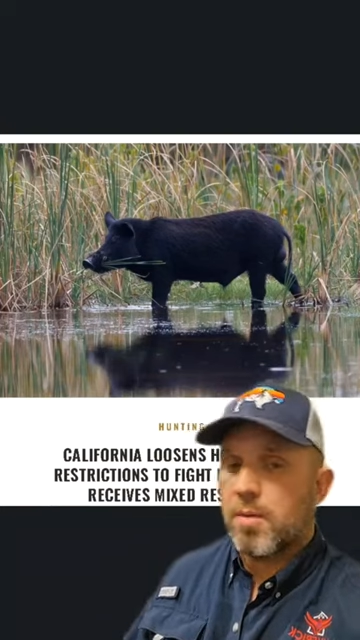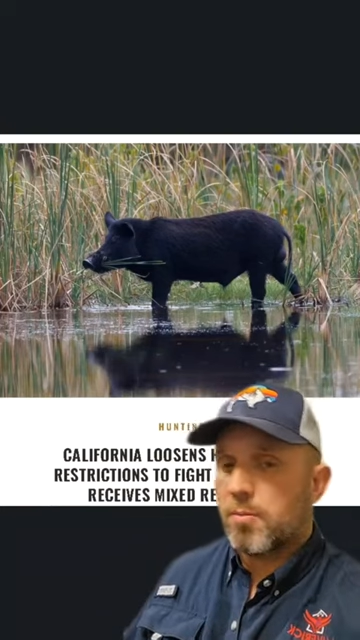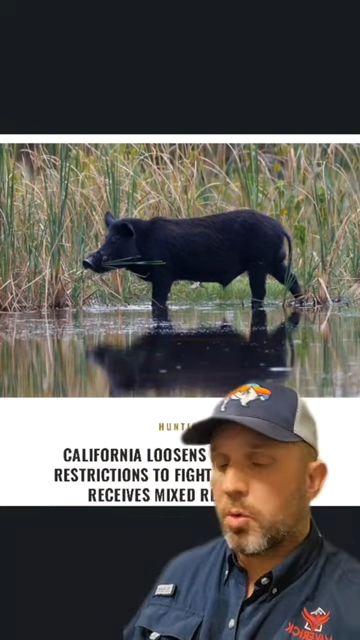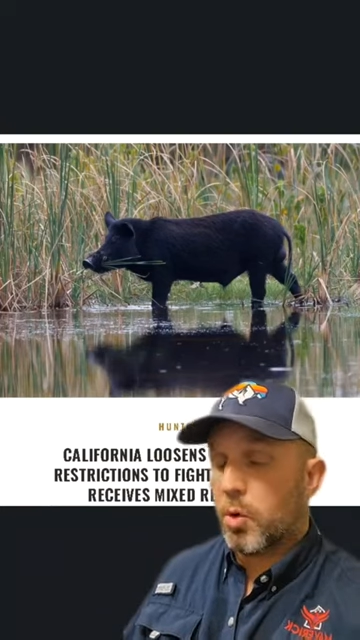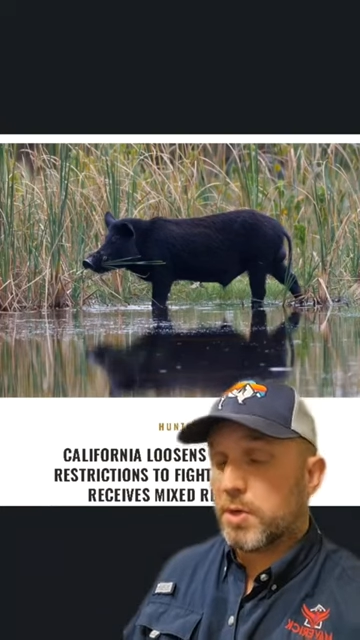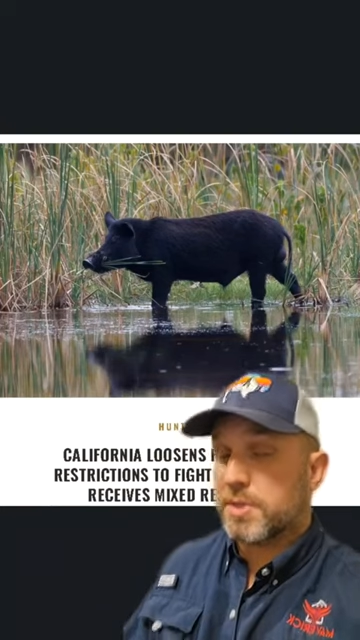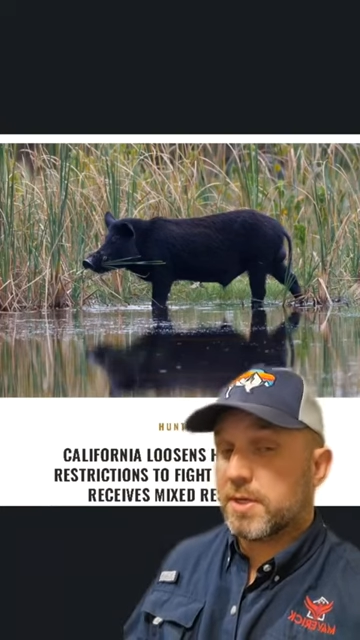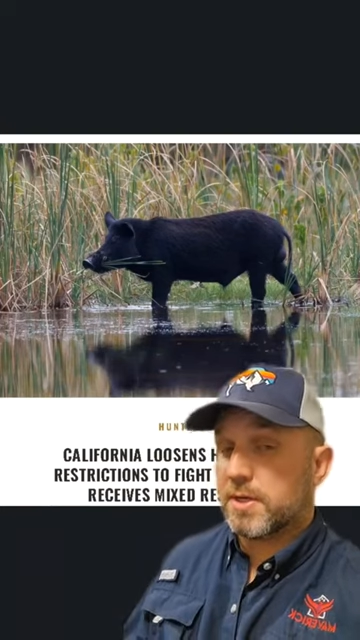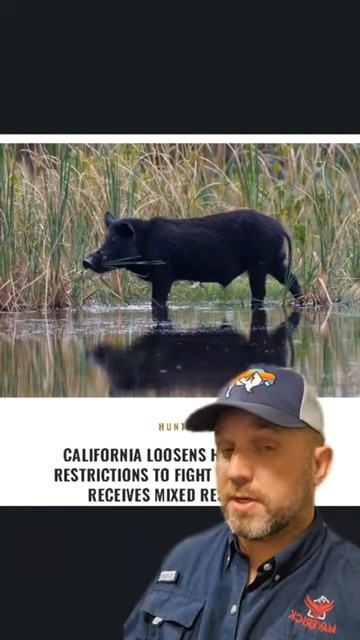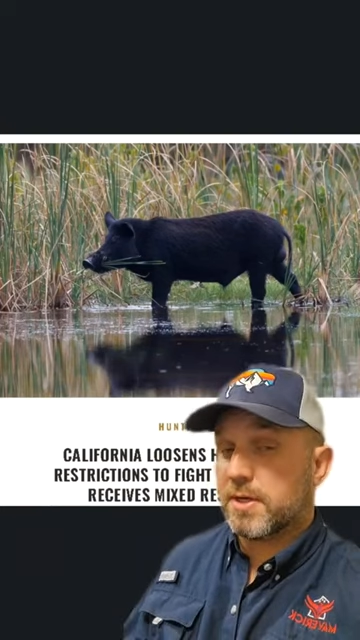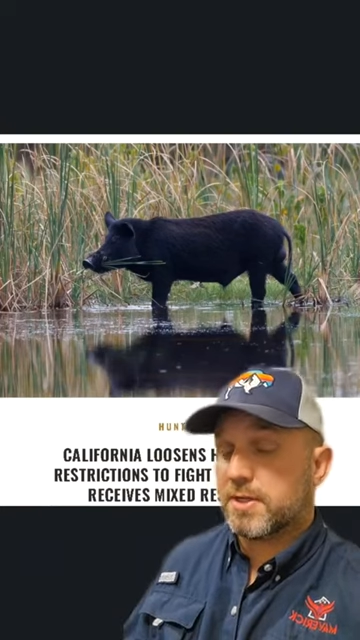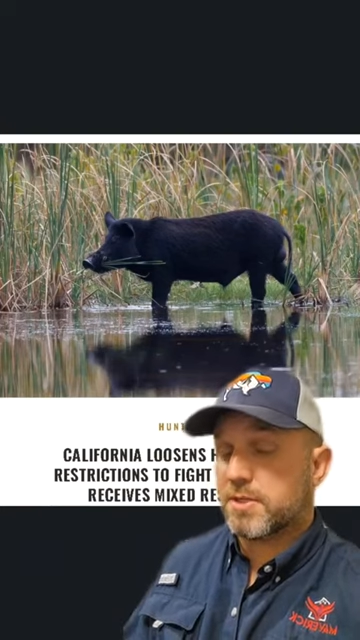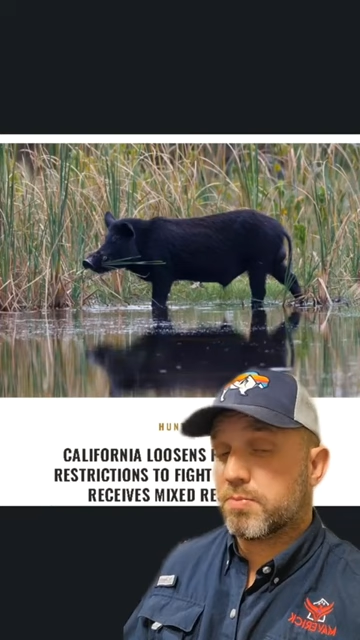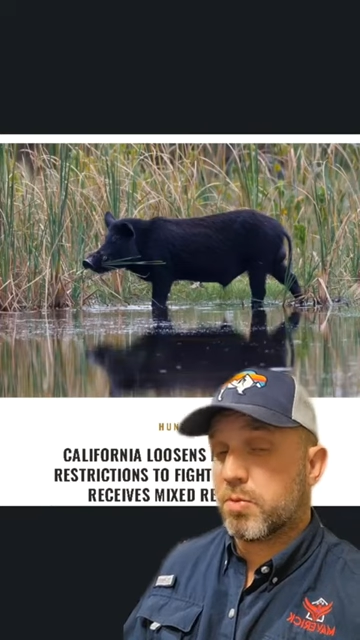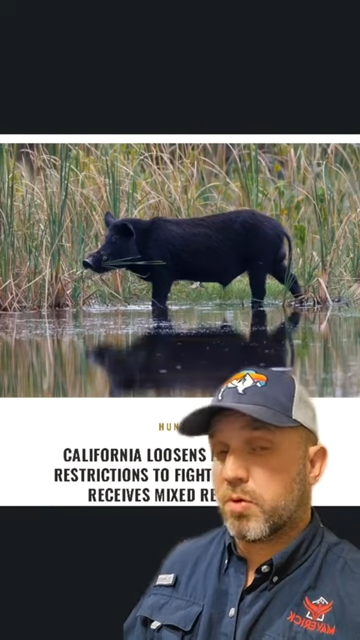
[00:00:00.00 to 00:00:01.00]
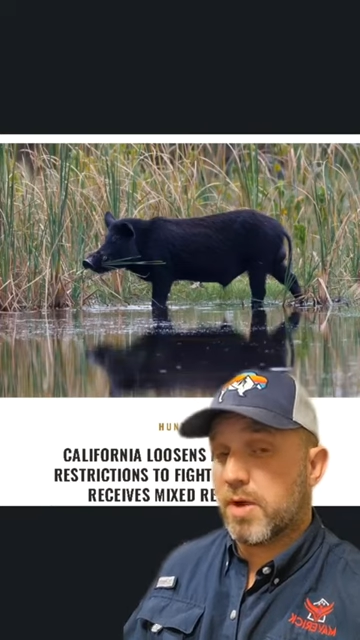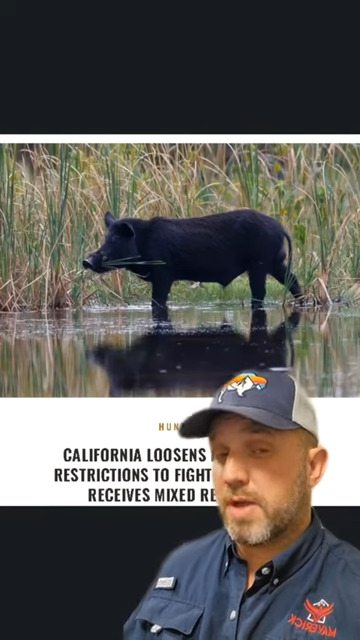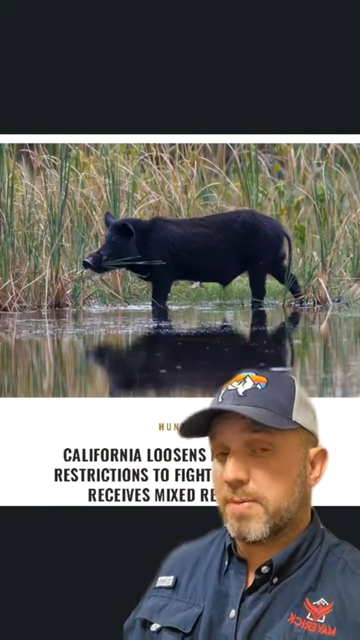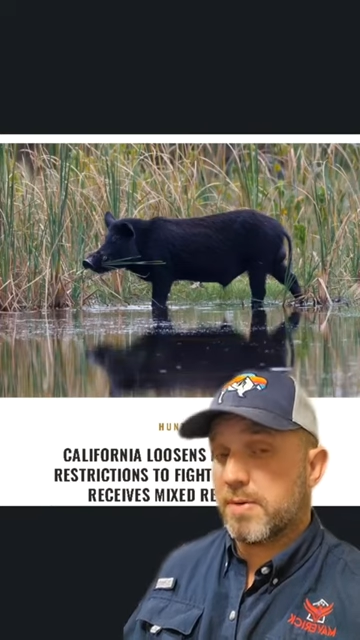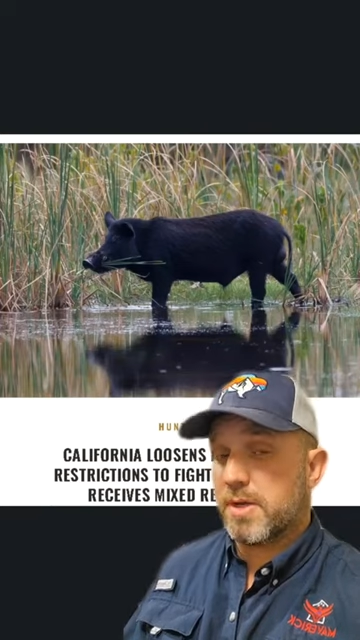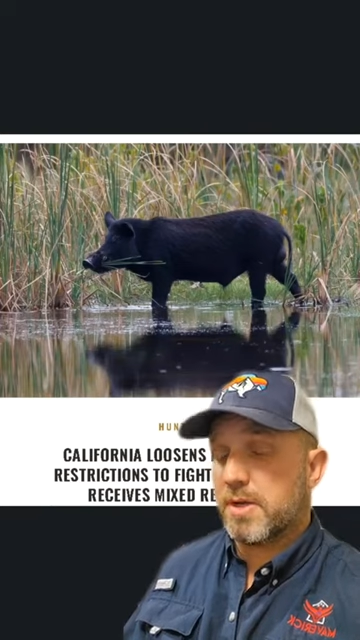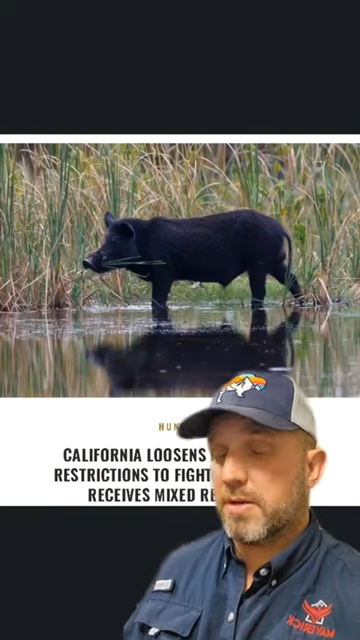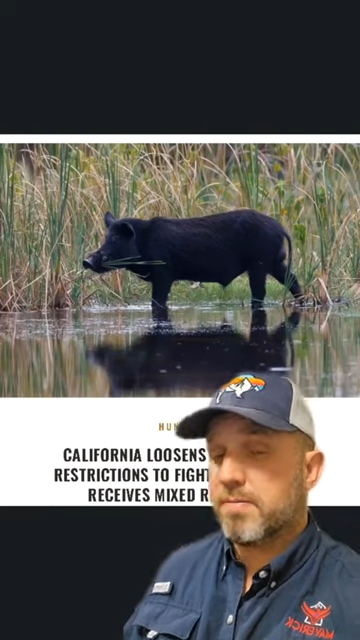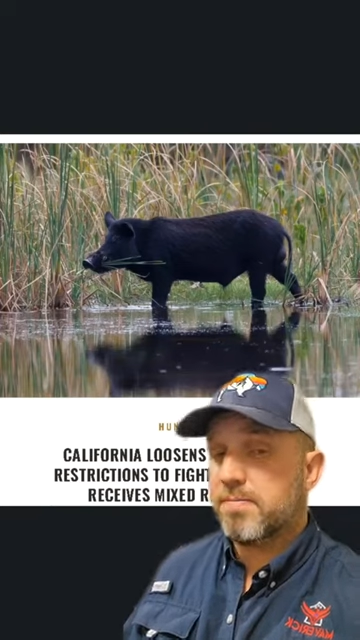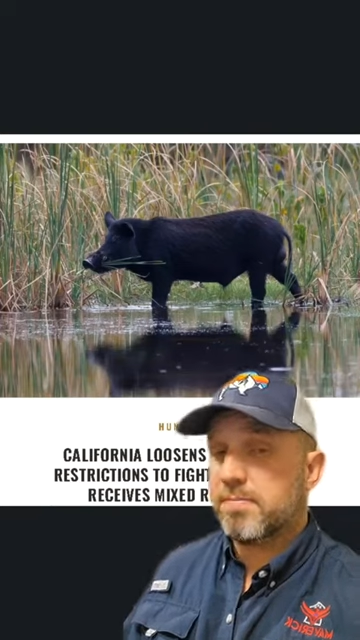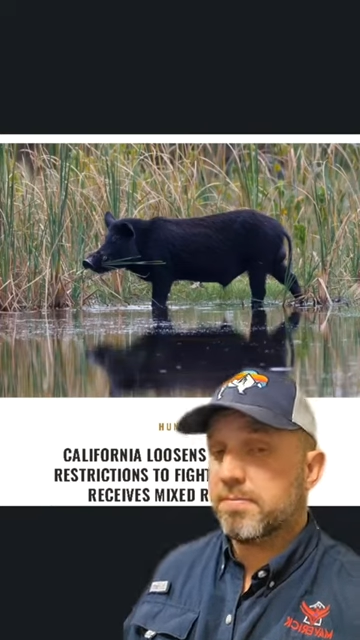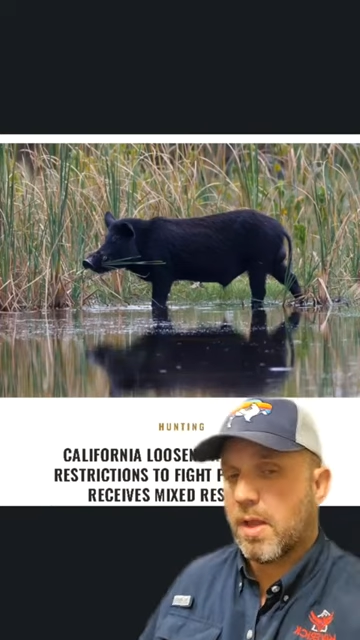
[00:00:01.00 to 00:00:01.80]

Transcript: Poisoning is prohibited.